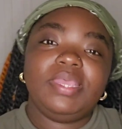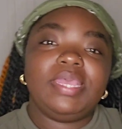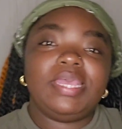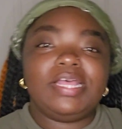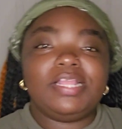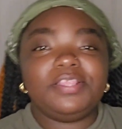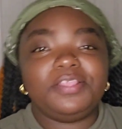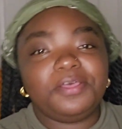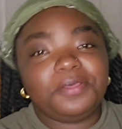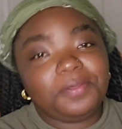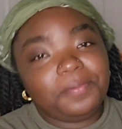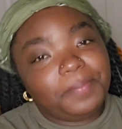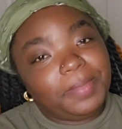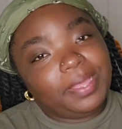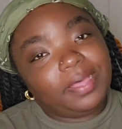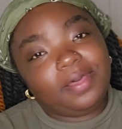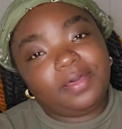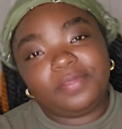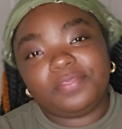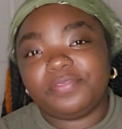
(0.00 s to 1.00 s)
Hello,
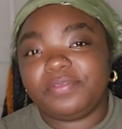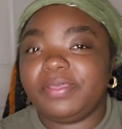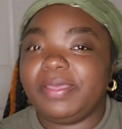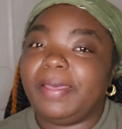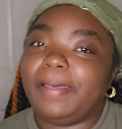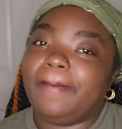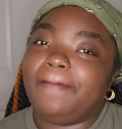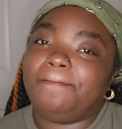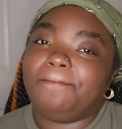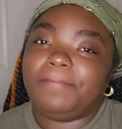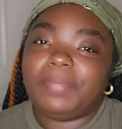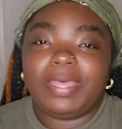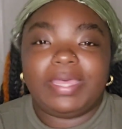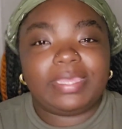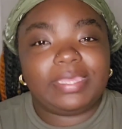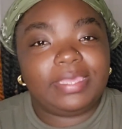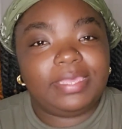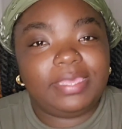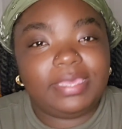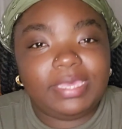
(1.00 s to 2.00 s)
Pile 3. I'm
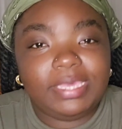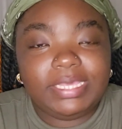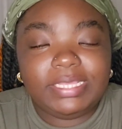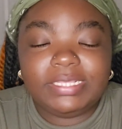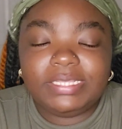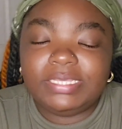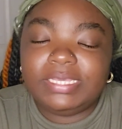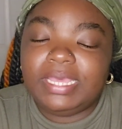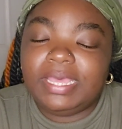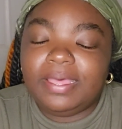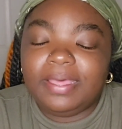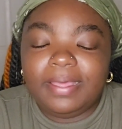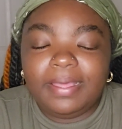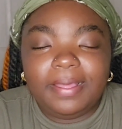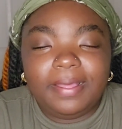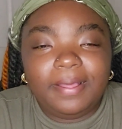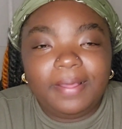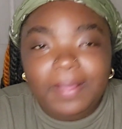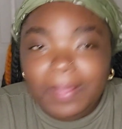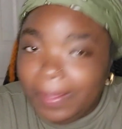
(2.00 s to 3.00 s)
back again.
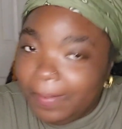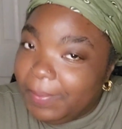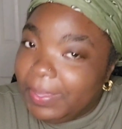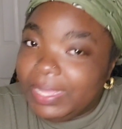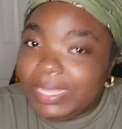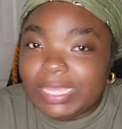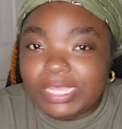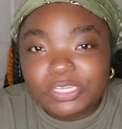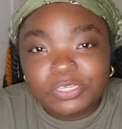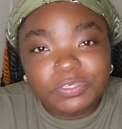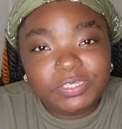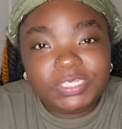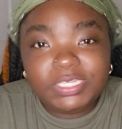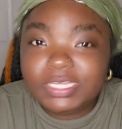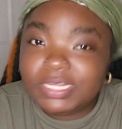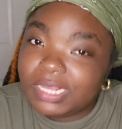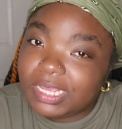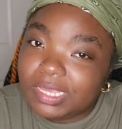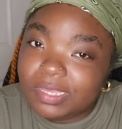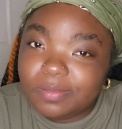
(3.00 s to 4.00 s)
Oh my gosh, you
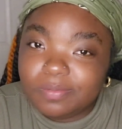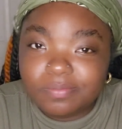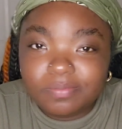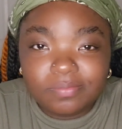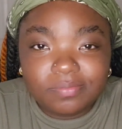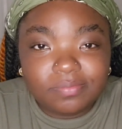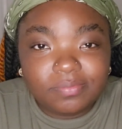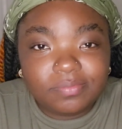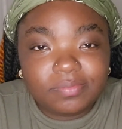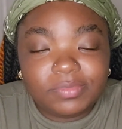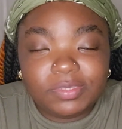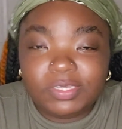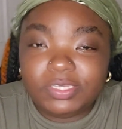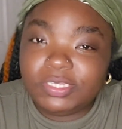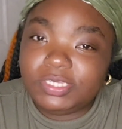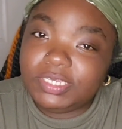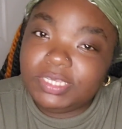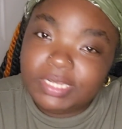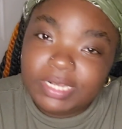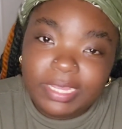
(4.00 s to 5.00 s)
see that? You
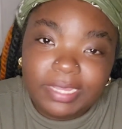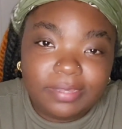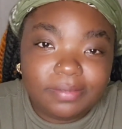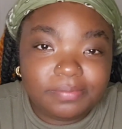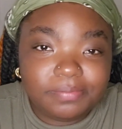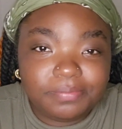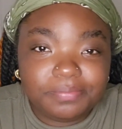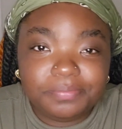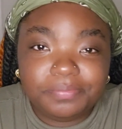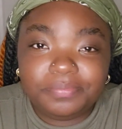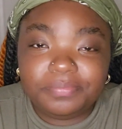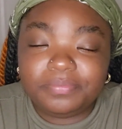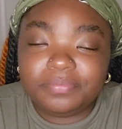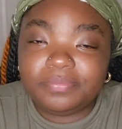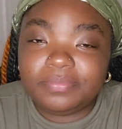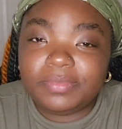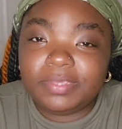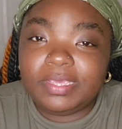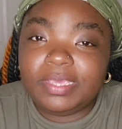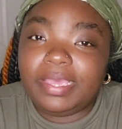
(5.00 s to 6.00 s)
see that?
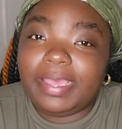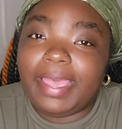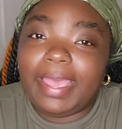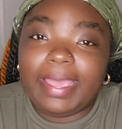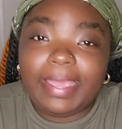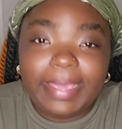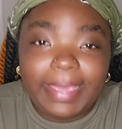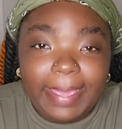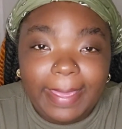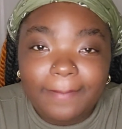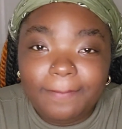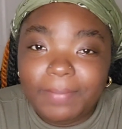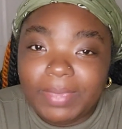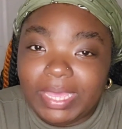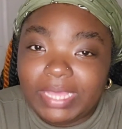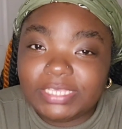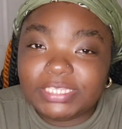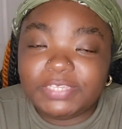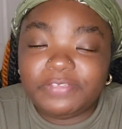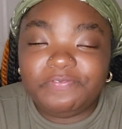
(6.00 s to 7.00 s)
I came
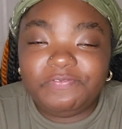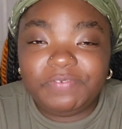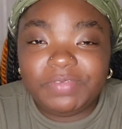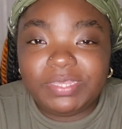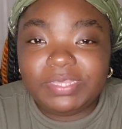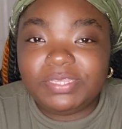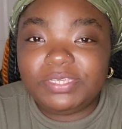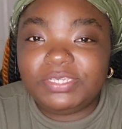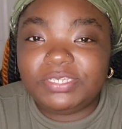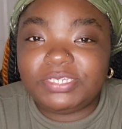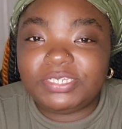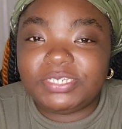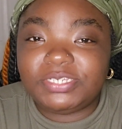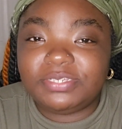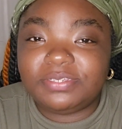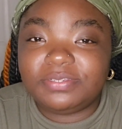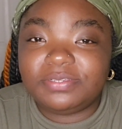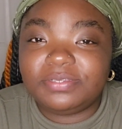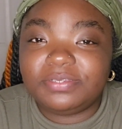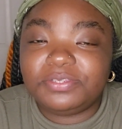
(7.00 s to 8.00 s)
back to finish
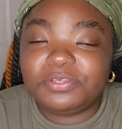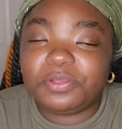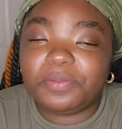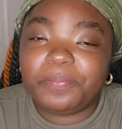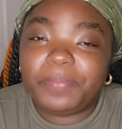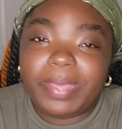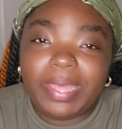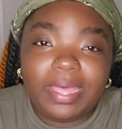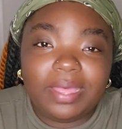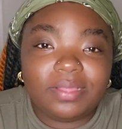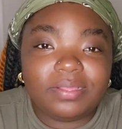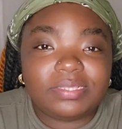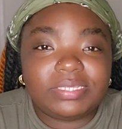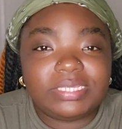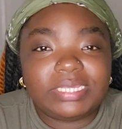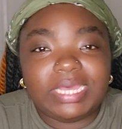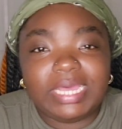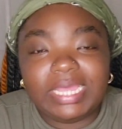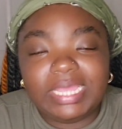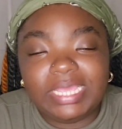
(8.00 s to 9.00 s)
your
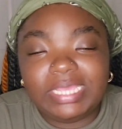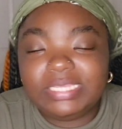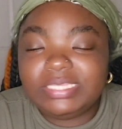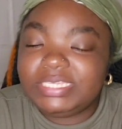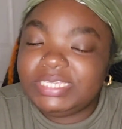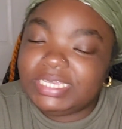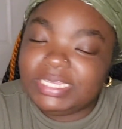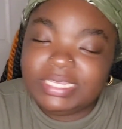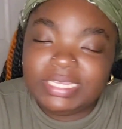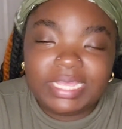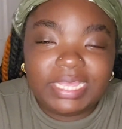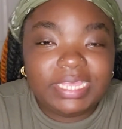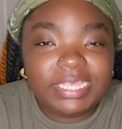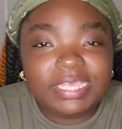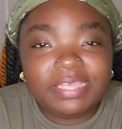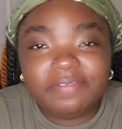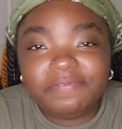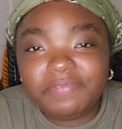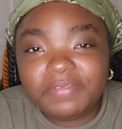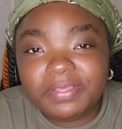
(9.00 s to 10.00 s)
pal. I did not
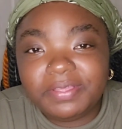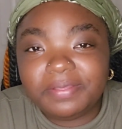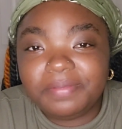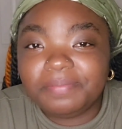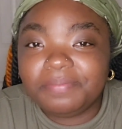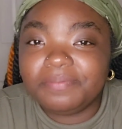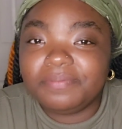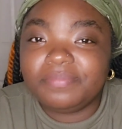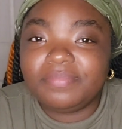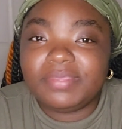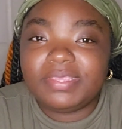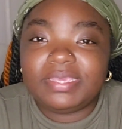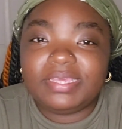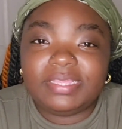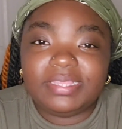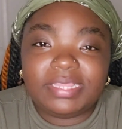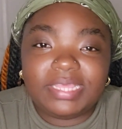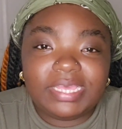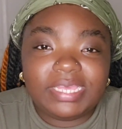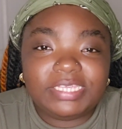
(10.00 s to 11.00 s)
give up.
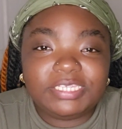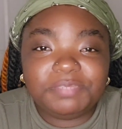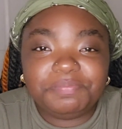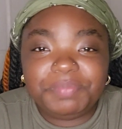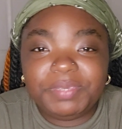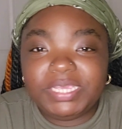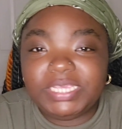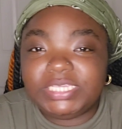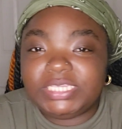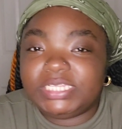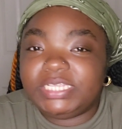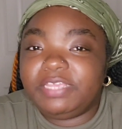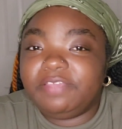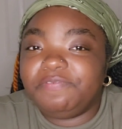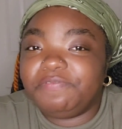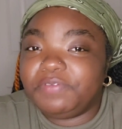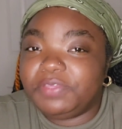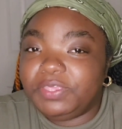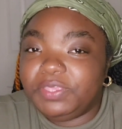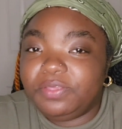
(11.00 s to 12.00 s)
And that's basically
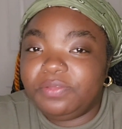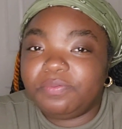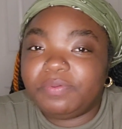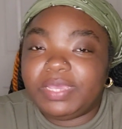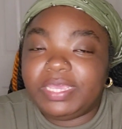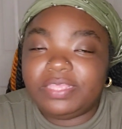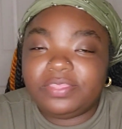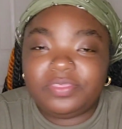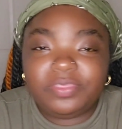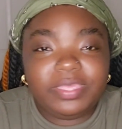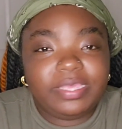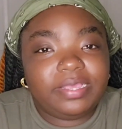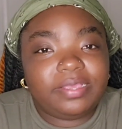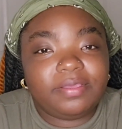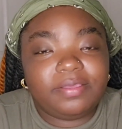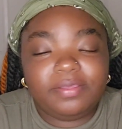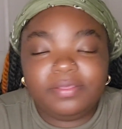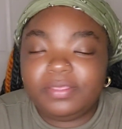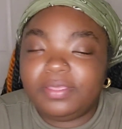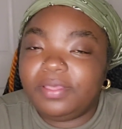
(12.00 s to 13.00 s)
for you right
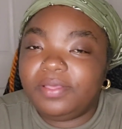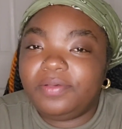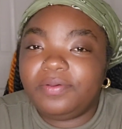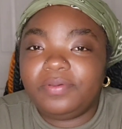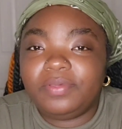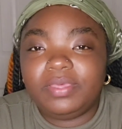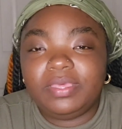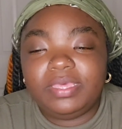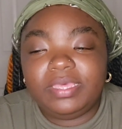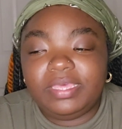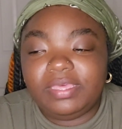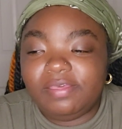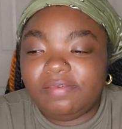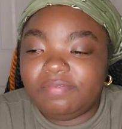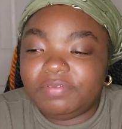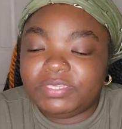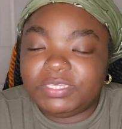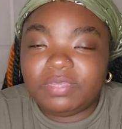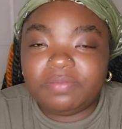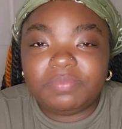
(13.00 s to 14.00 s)
there, you know.
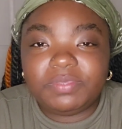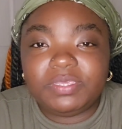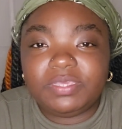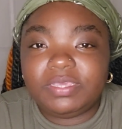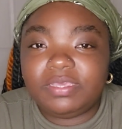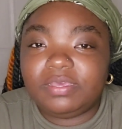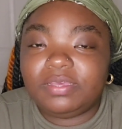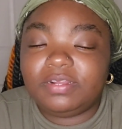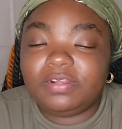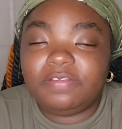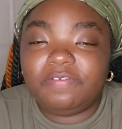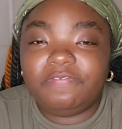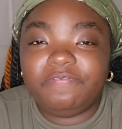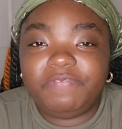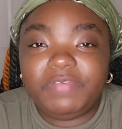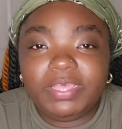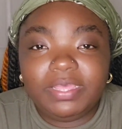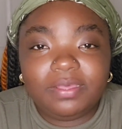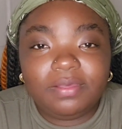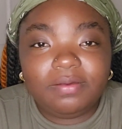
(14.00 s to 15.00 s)
If something could have
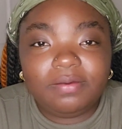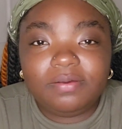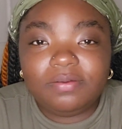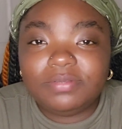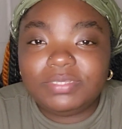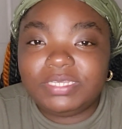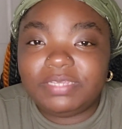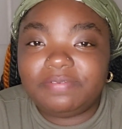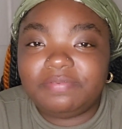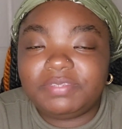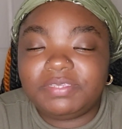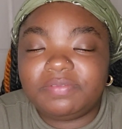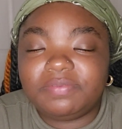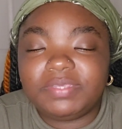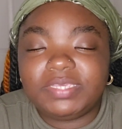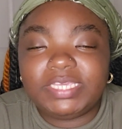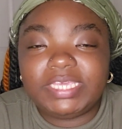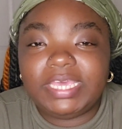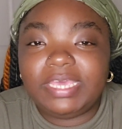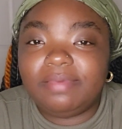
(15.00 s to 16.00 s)
failed, if
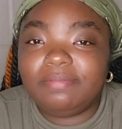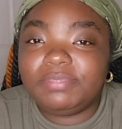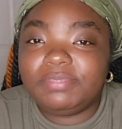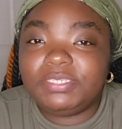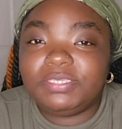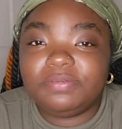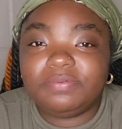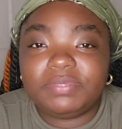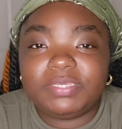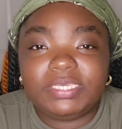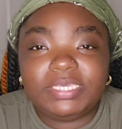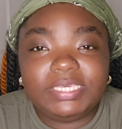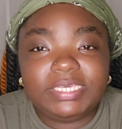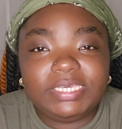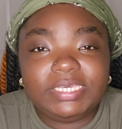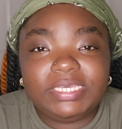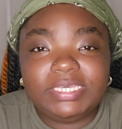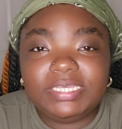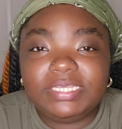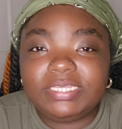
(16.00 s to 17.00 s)
something came to an
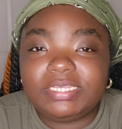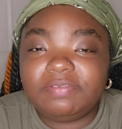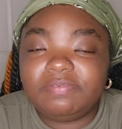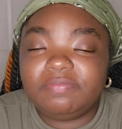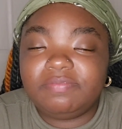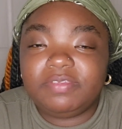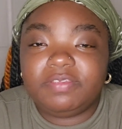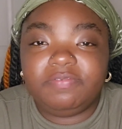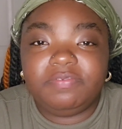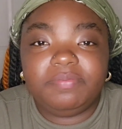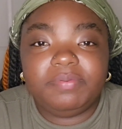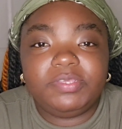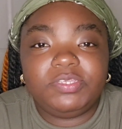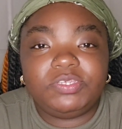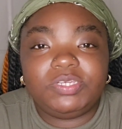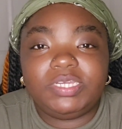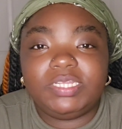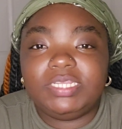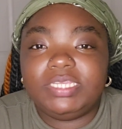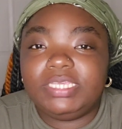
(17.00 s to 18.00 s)
end, if, if you've been
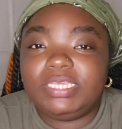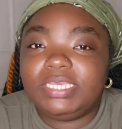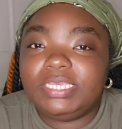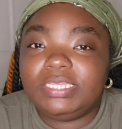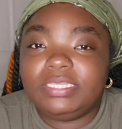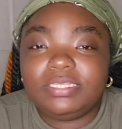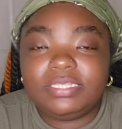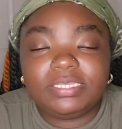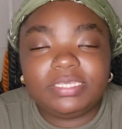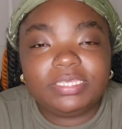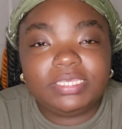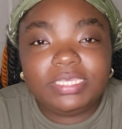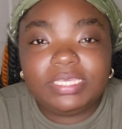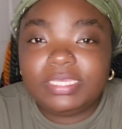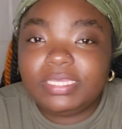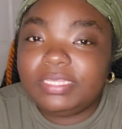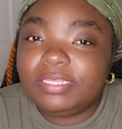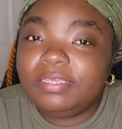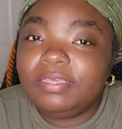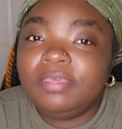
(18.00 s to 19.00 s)
trying again and
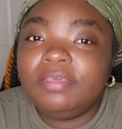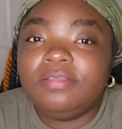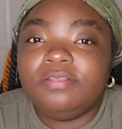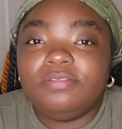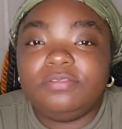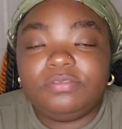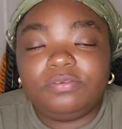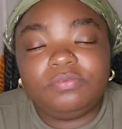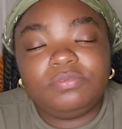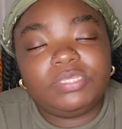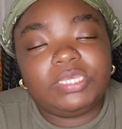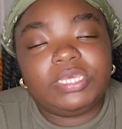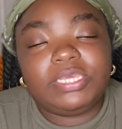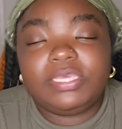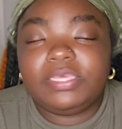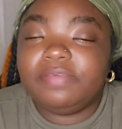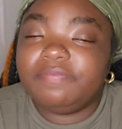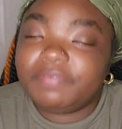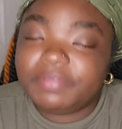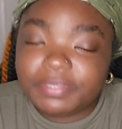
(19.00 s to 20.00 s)
again, do
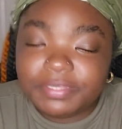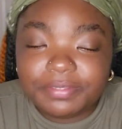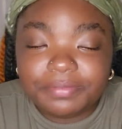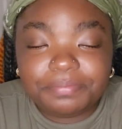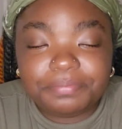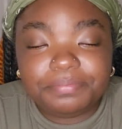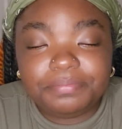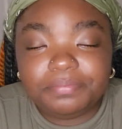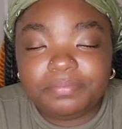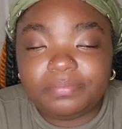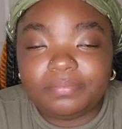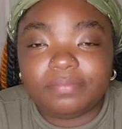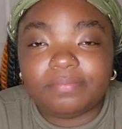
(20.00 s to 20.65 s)
not give up.